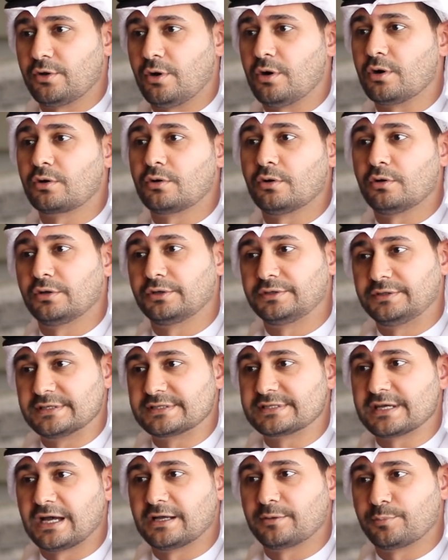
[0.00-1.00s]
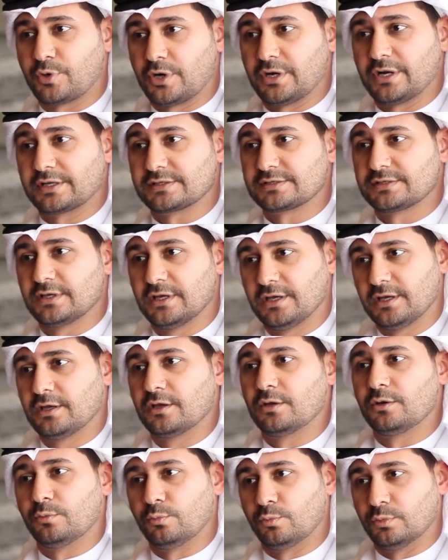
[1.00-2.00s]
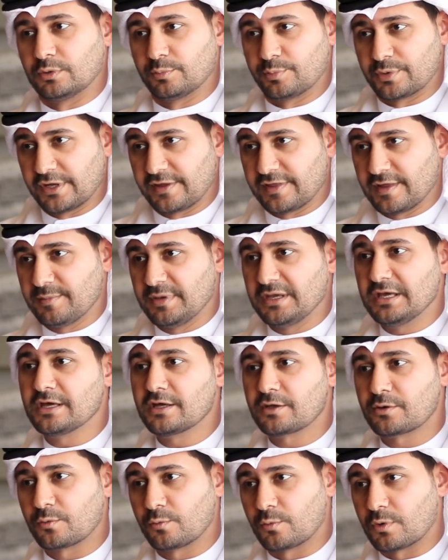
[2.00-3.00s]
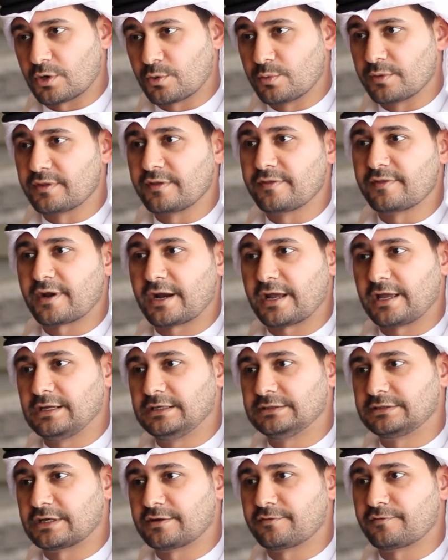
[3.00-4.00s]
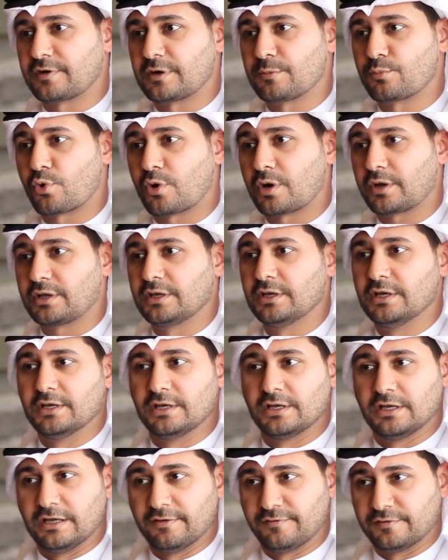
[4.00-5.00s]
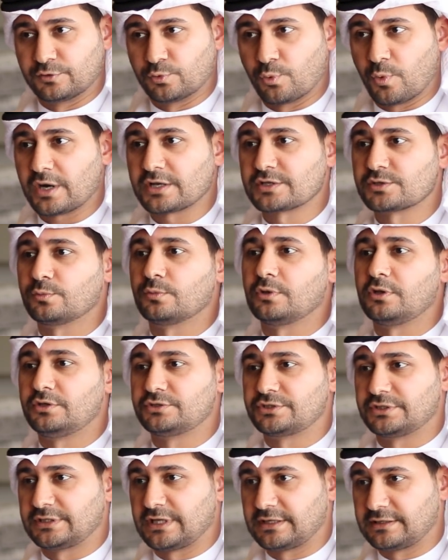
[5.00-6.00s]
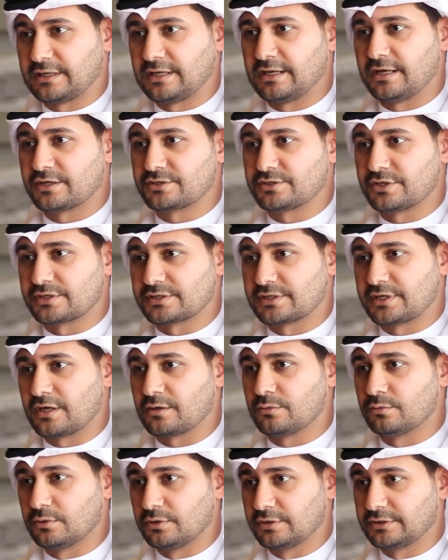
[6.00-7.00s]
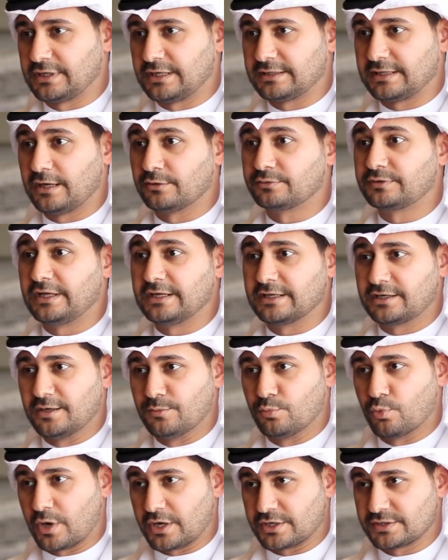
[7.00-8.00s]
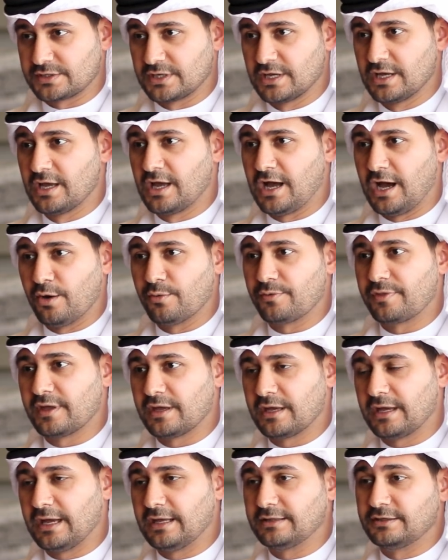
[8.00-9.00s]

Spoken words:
and Hong Kong design products. We'll bring them here, work within the regulatory framework. If it works, we'll launch it at a larger scale. We'll look at how telecom works, how the